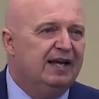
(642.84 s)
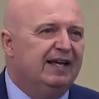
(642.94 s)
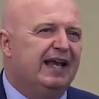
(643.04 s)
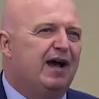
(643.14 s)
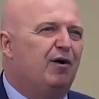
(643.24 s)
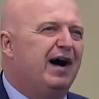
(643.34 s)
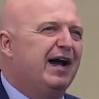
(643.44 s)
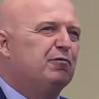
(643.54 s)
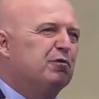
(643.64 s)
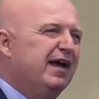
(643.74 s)
Now,
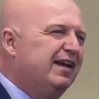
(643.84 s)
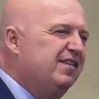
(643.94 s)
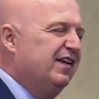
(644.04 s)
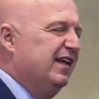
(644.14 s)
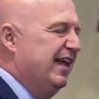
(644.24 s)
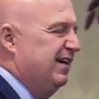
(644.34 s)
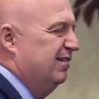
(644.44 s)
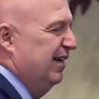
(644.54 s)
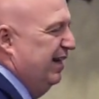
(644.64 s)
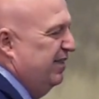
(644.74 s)
I read the
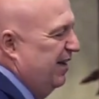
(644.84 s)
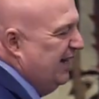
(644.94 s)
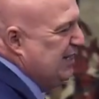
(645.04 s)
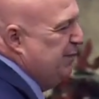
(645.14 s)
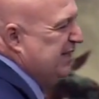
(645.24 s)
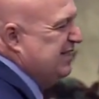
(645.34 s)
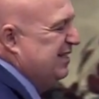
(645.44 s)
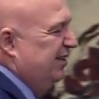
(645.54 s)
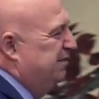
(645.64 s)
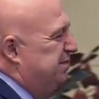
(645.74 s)
letter, and I thought to
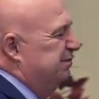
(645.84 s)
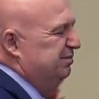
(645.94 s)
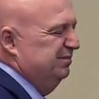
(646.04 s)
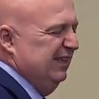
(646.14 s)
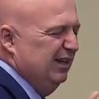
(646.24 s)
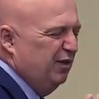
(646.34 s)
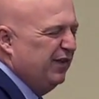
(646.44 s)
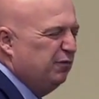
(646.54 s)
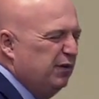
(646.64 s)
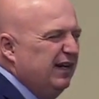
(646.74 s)
myself, you know,
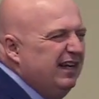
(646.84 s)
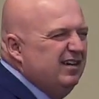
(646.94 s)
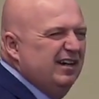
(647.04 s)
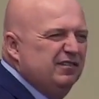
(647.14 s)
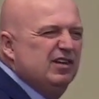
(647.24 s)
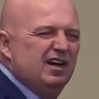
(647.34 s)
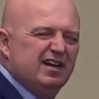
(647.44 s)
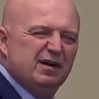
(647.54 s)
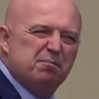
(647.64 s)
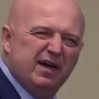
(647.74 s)
they really could have
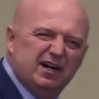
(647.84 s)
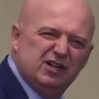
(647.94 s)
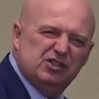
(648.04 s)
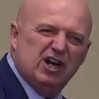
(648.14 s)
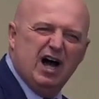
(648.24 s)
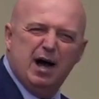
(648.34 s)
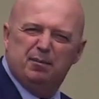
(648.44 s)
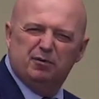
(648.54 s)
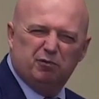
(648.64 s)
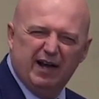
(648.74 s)
done a better job
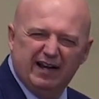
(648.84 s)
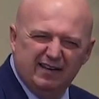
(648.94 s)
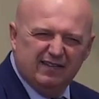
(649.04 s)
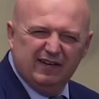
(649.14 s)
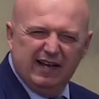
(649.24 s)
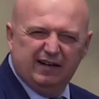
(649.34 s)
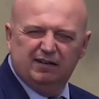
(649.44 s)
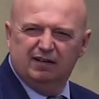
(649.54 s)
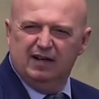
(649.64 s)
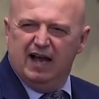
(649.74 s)
of writing the
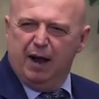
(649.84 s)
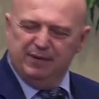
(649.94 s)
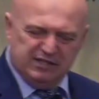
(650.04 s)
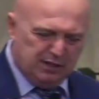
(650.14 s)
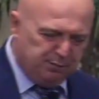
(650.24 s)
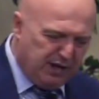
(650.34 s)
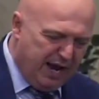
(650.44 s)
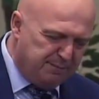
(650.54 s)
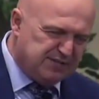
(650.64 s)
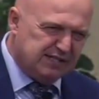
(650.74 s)
letter. I mean,
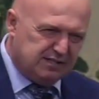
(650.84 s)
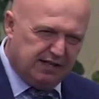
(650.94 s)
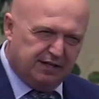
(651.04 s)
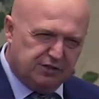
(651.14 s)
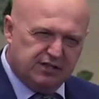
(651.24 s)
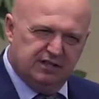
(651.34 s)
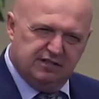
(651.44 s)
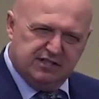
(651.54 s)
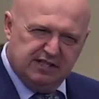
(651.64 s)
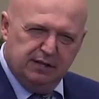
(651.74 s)
sometimes these letters can
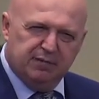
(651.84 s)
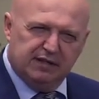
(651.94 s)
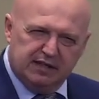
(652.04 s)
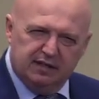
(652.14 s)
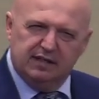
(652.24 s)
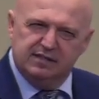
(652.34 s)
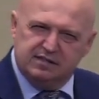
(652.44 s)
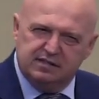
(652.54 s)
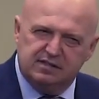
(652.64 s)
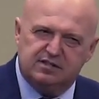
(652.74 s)
seem a little
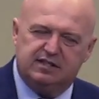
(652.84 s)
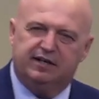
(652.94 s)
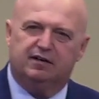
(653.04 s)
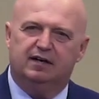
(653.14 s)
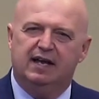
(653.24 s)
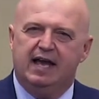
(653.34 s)
insincere.